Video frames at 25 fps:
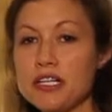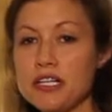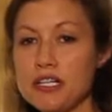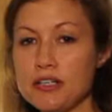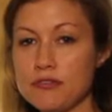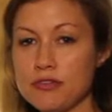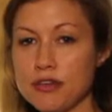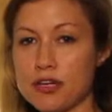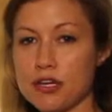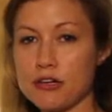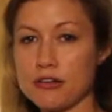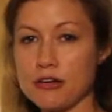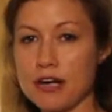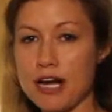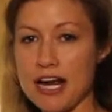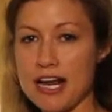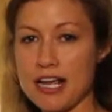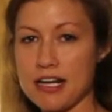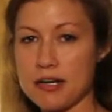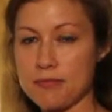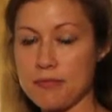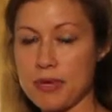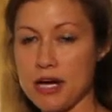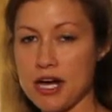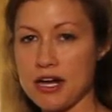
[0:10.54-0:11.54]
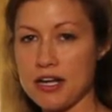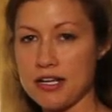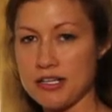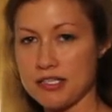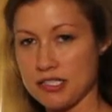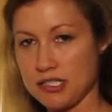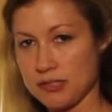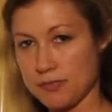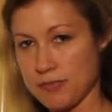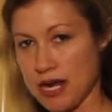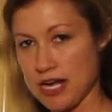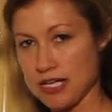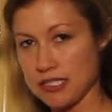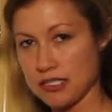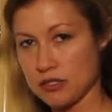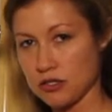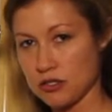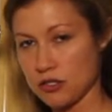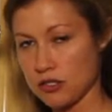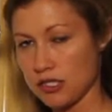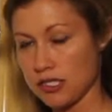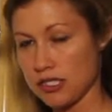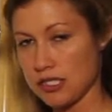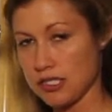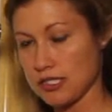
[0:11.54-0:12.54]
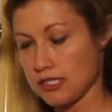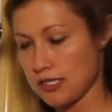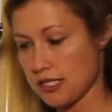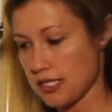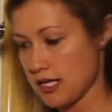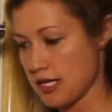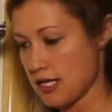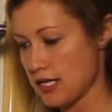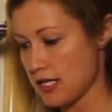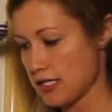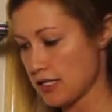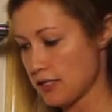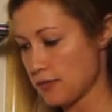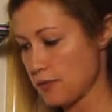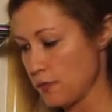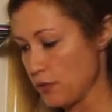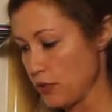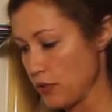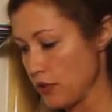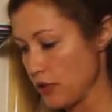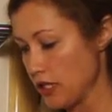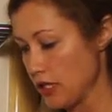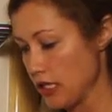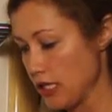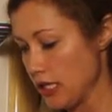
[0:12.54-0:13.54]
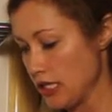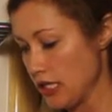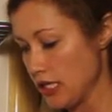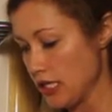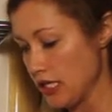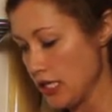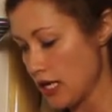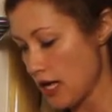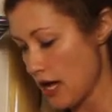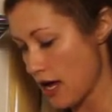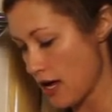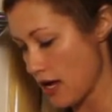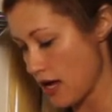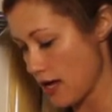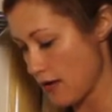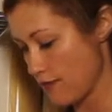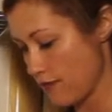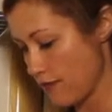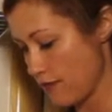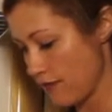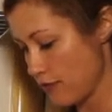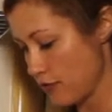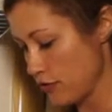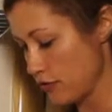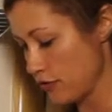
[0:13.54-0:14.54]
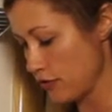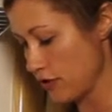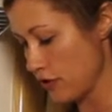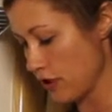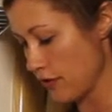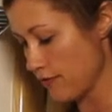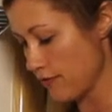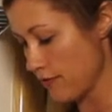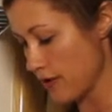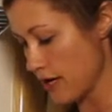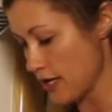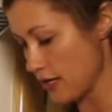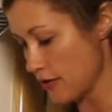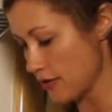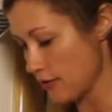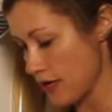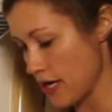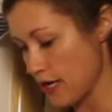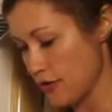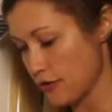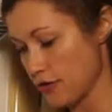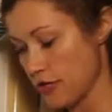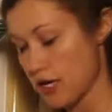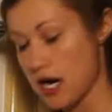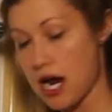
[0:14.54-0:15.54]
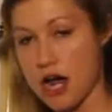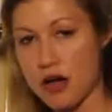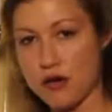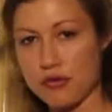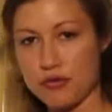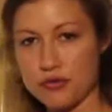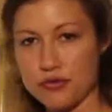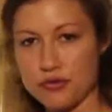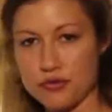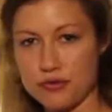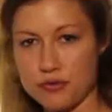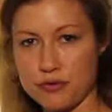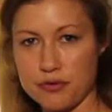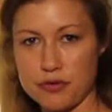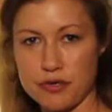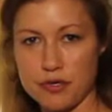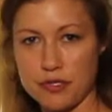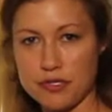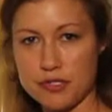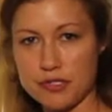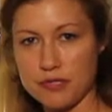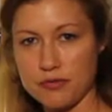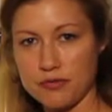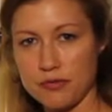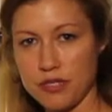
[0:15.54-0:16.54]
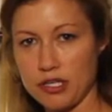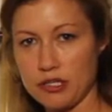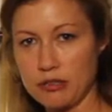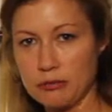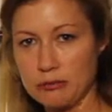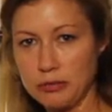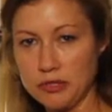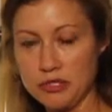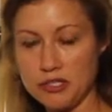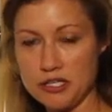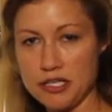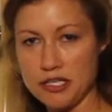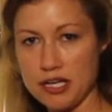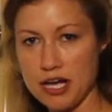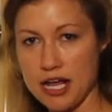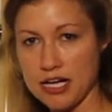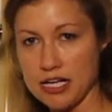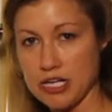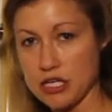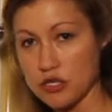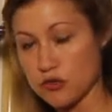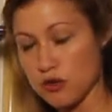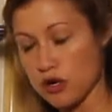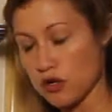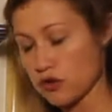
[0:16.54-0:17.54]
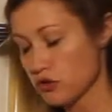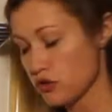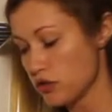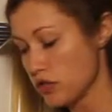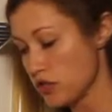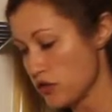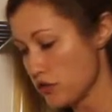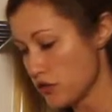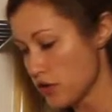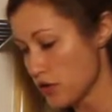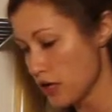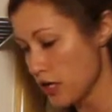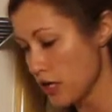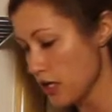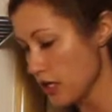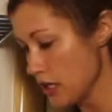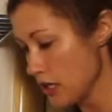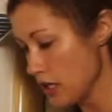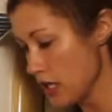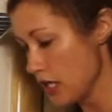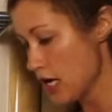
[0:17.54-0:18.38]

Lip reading: to need for Grandpa's Spice Cookies is pretty food you can find around your house, or it's available in any grocery store.